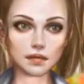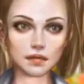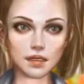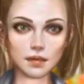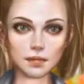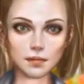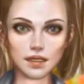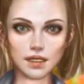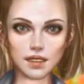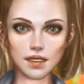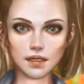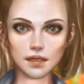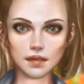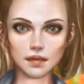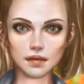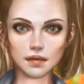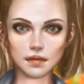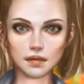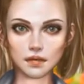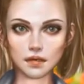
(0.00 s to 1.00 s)
just over a
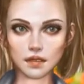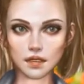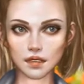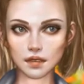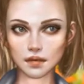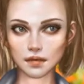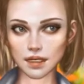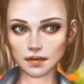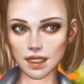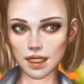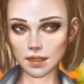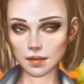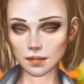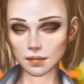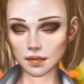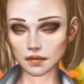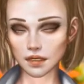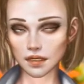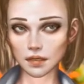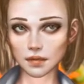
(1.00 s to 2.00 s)
quarter mile from the
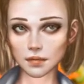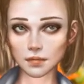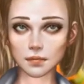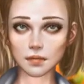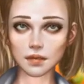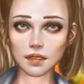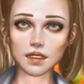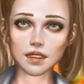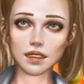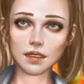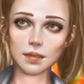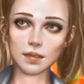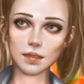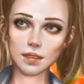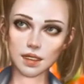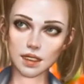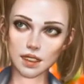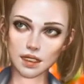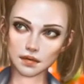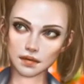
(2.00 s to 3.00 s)
Natural History
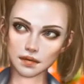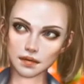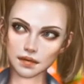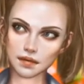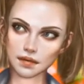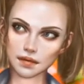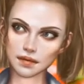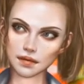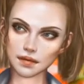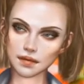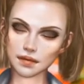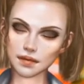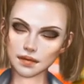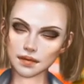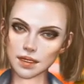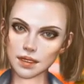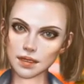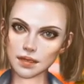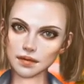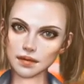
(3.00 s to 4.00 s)
Museum. The
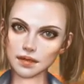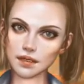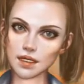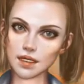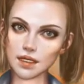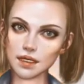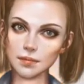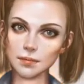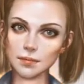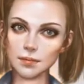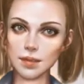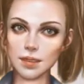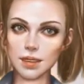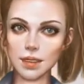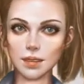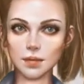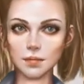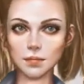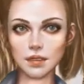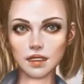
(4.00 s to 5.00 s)
sumptuous rooms are
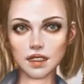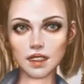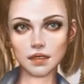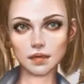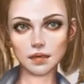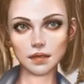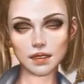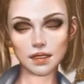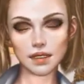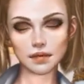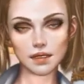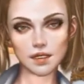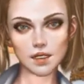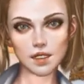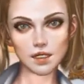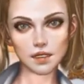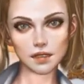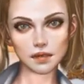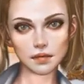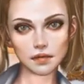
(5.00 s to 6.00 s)
elegantly
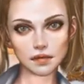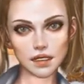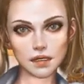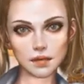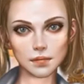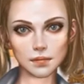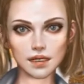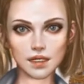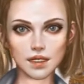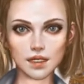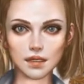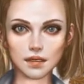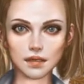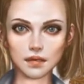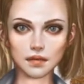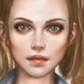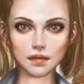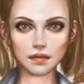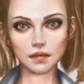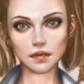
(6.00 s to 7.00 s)
decorated, and each has a
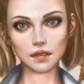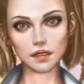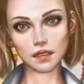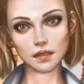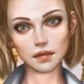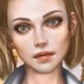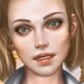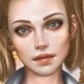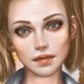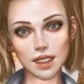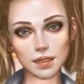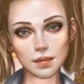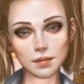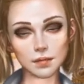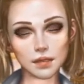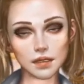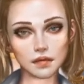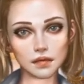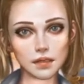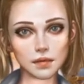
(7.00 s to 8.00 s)
luxury bathroom with
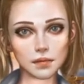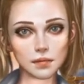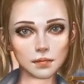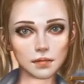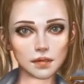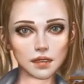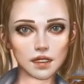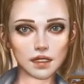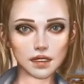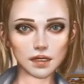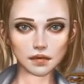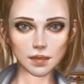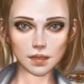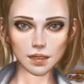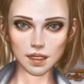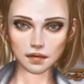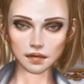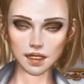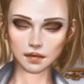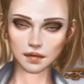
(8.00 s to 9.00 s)
fluffy robes and
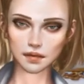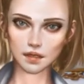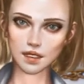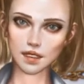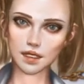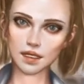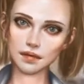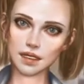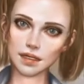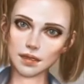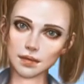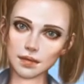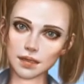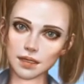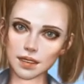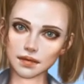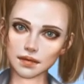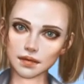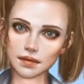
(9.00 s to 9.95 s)
free toiletries.